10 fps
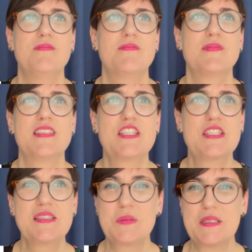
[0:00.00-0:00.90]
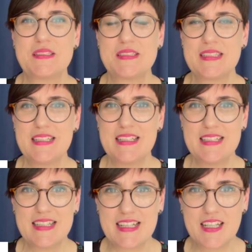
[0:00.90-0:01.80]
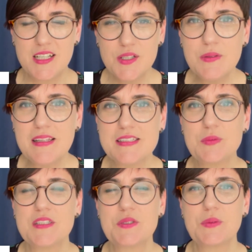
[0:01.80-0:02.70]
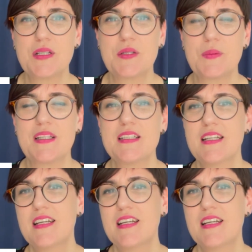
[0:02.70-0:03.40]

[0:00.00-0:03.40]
She was the coolest one to work with.